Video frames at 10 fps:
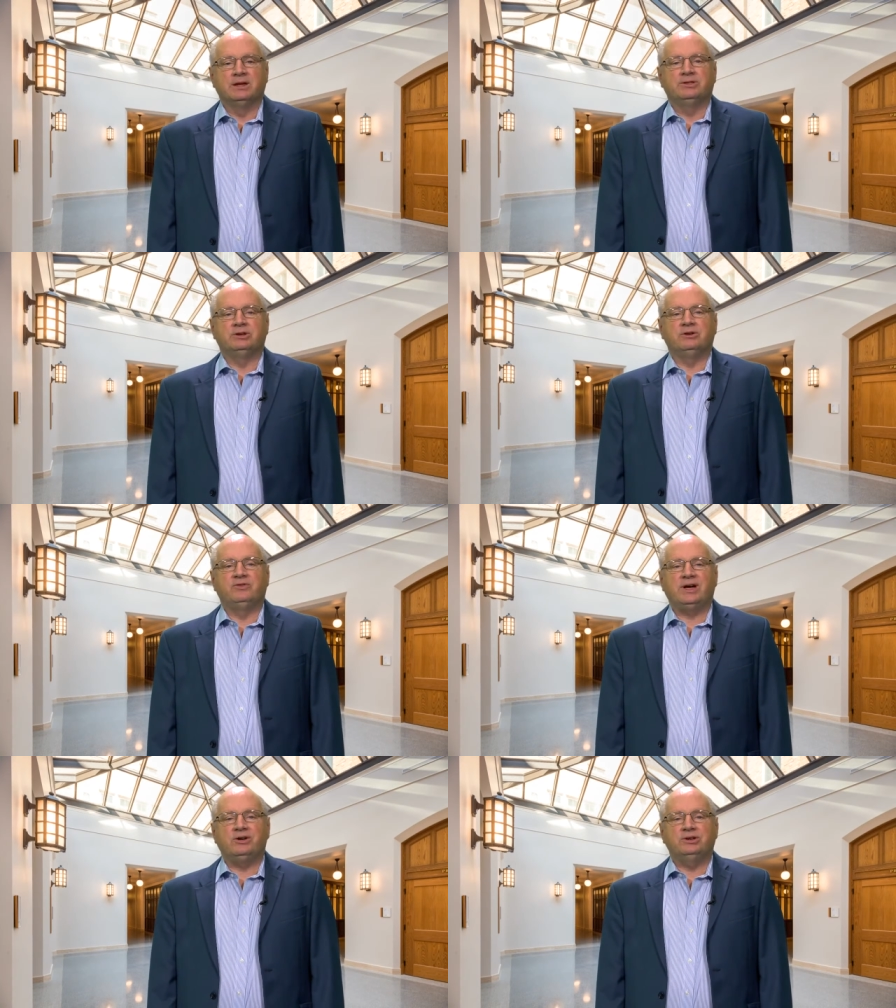the
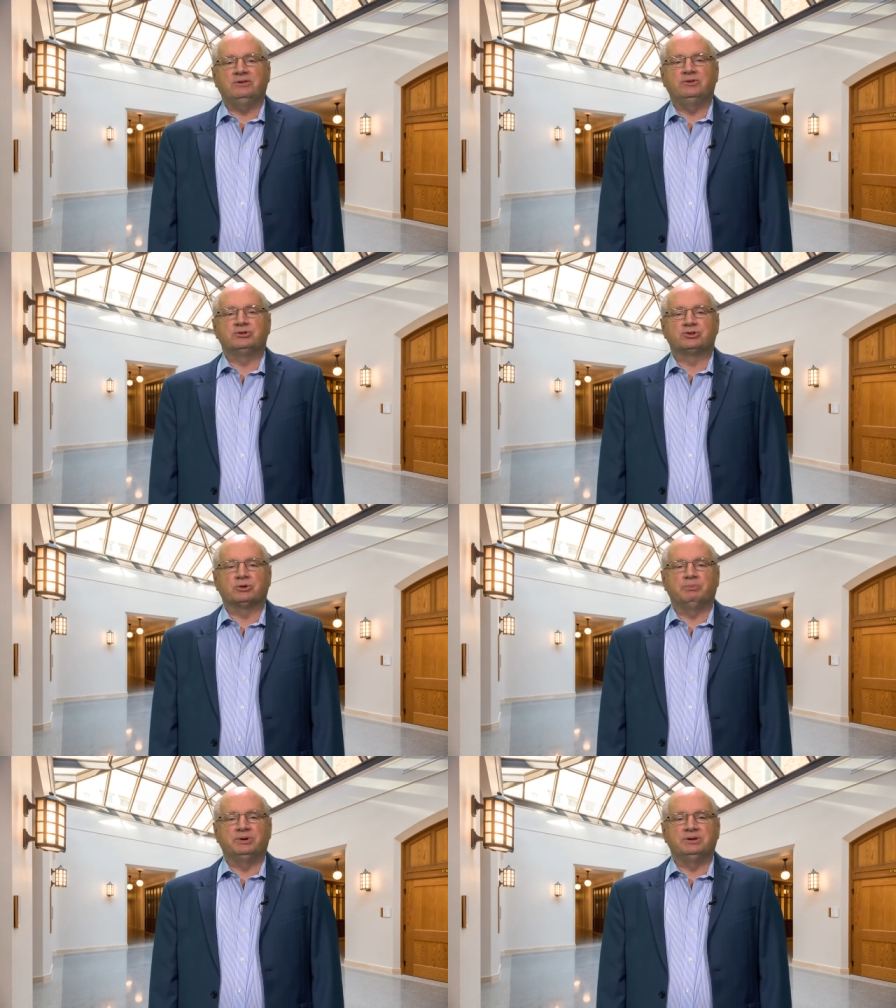devout have
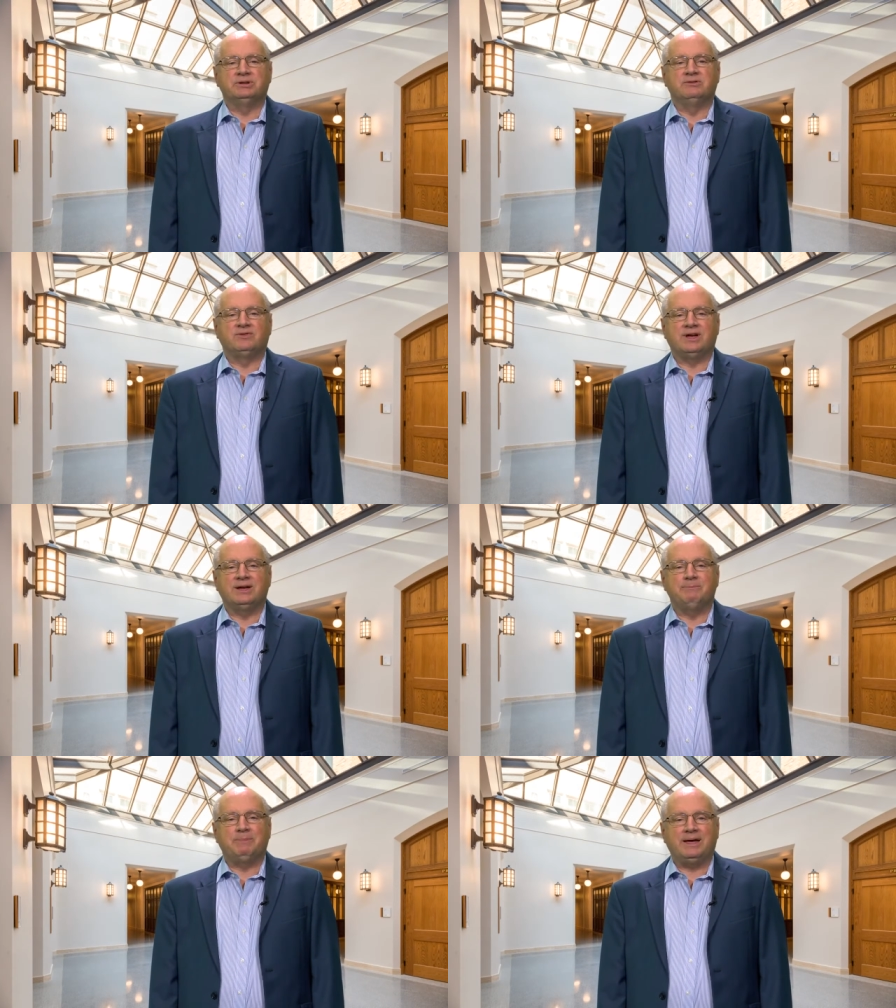interpreted
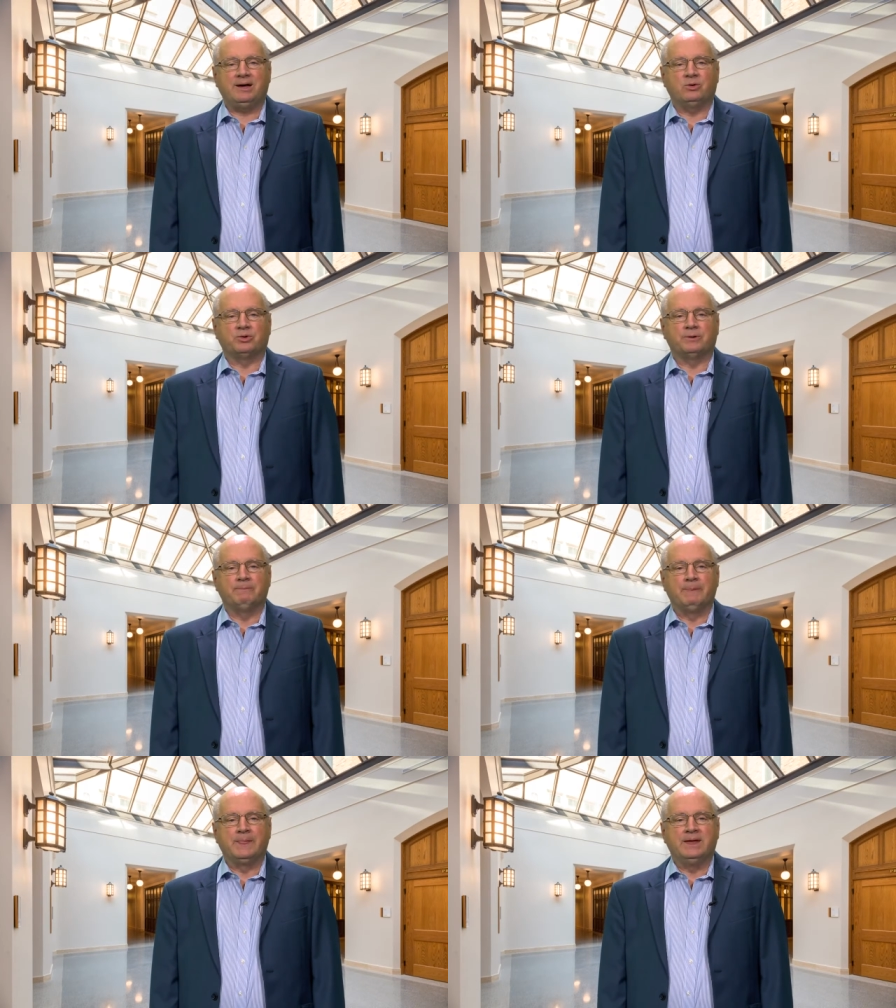divine power
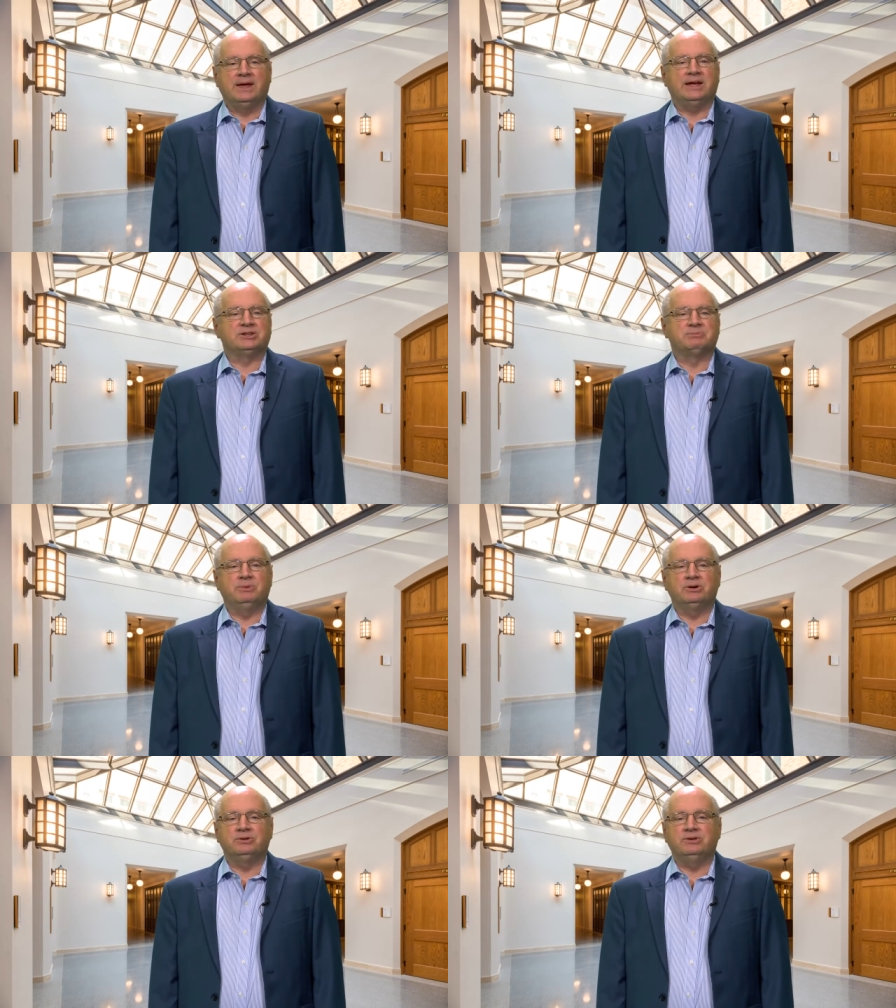as
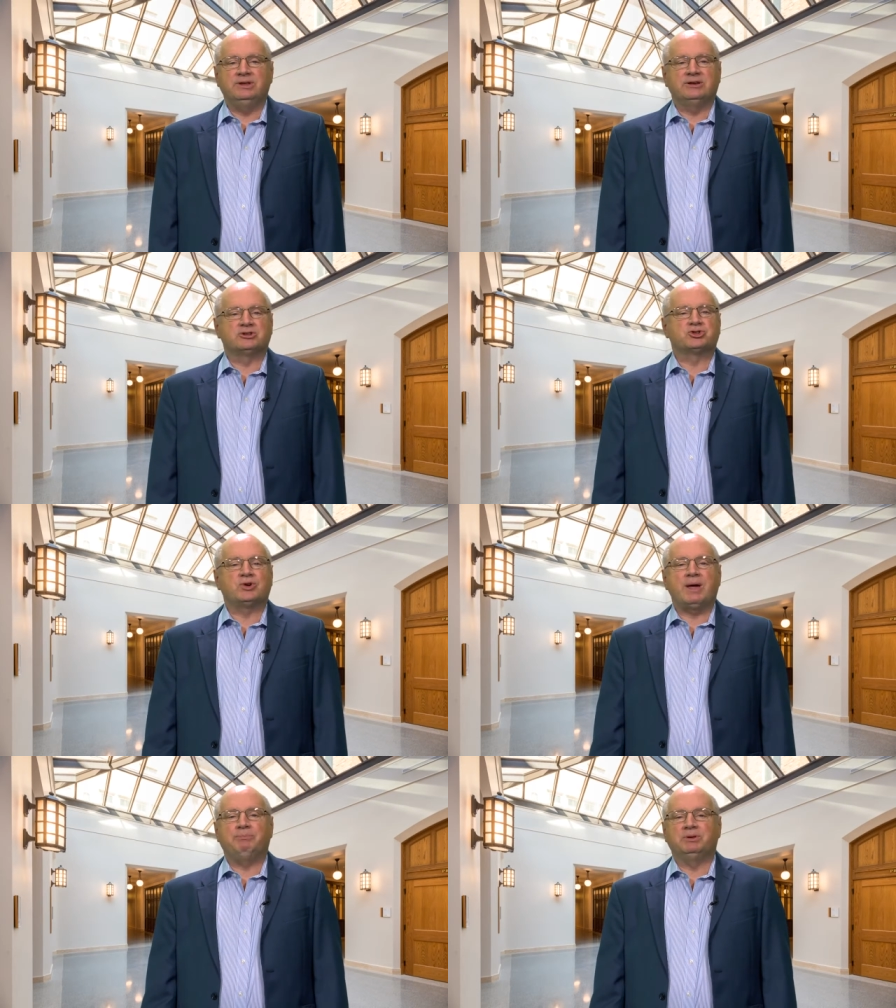merely the
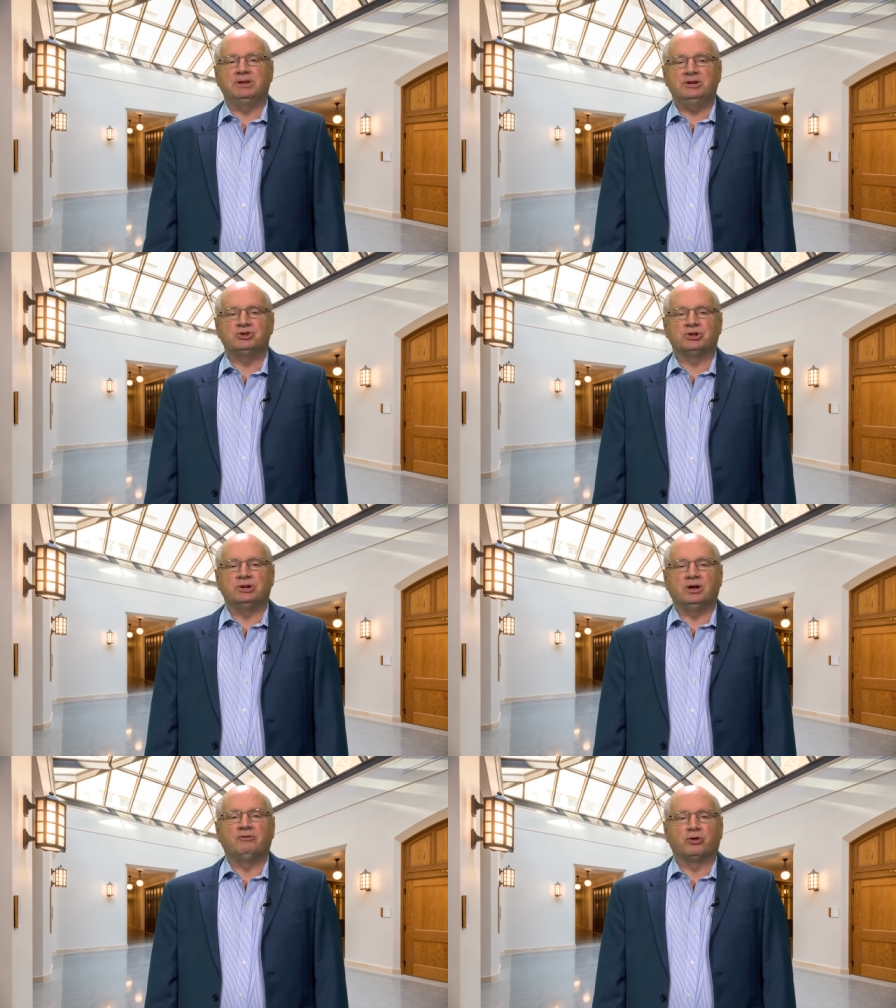extrapolation
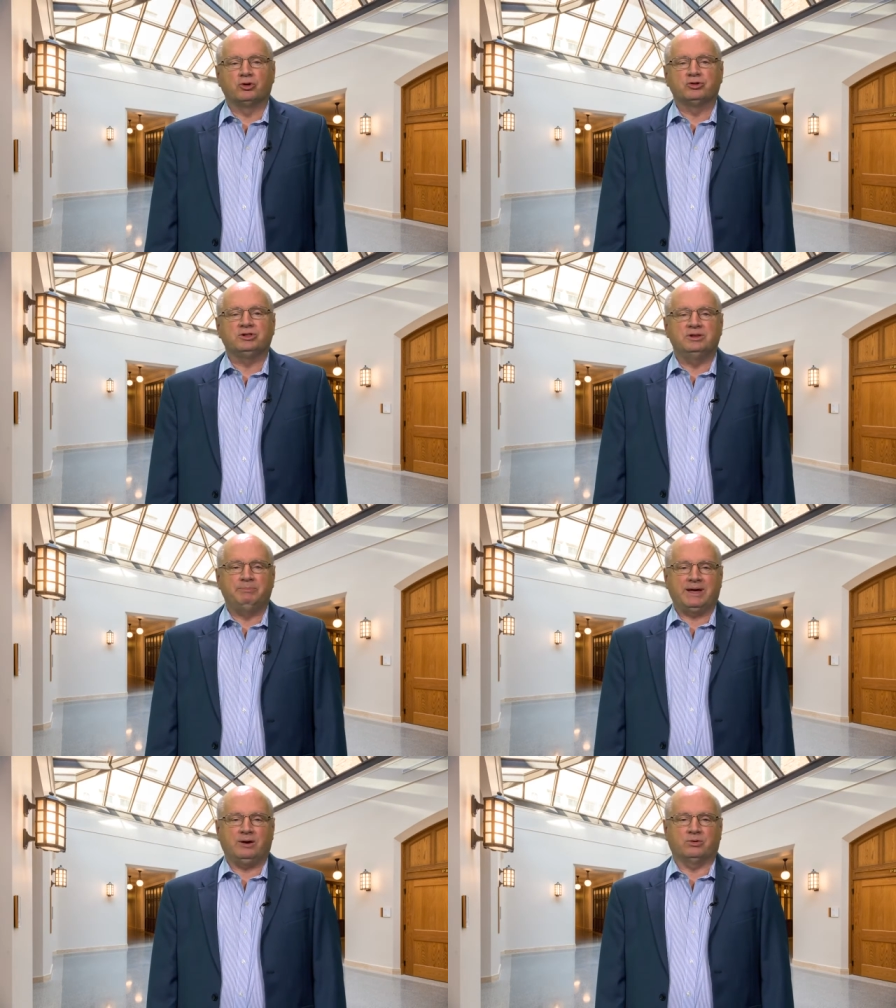of earthly
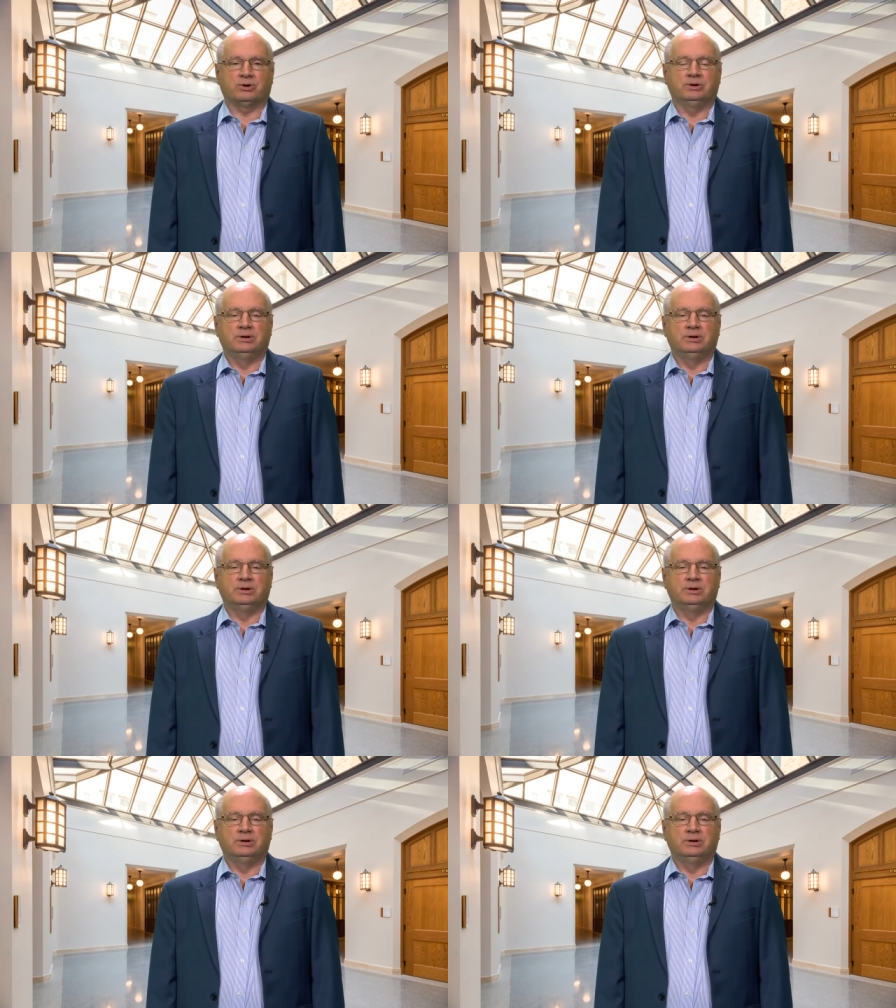power,